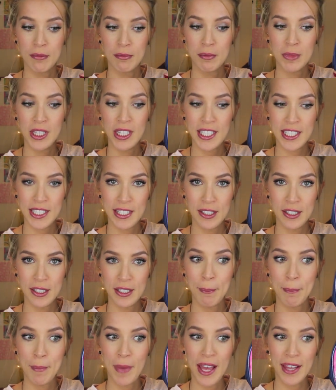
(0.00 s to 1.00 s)

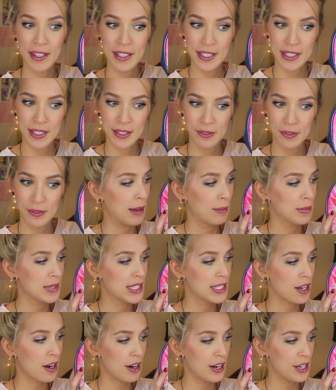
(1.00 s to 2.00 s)
I'm
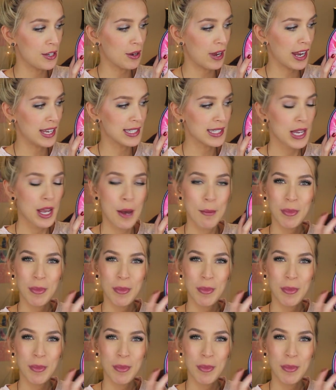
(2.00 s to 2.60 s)
sorry you guys,